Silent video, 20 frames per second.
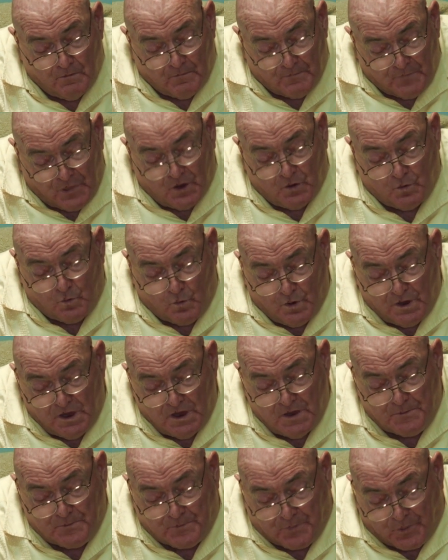but
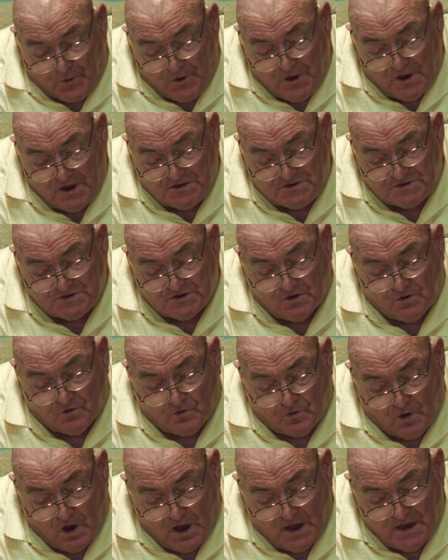we preach
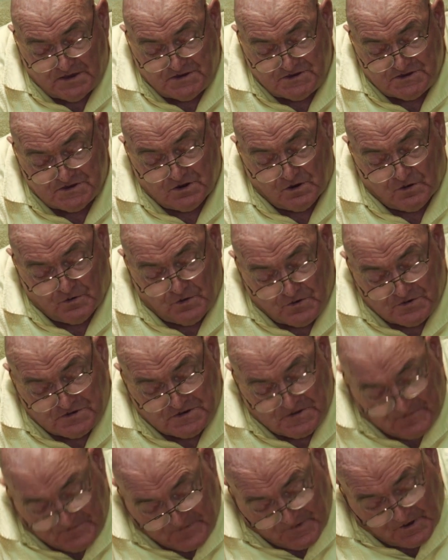Christ
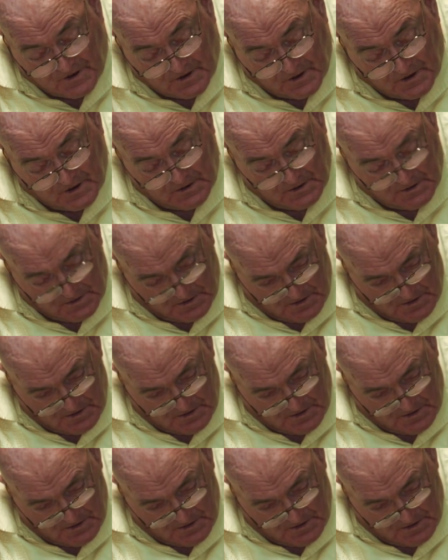crucified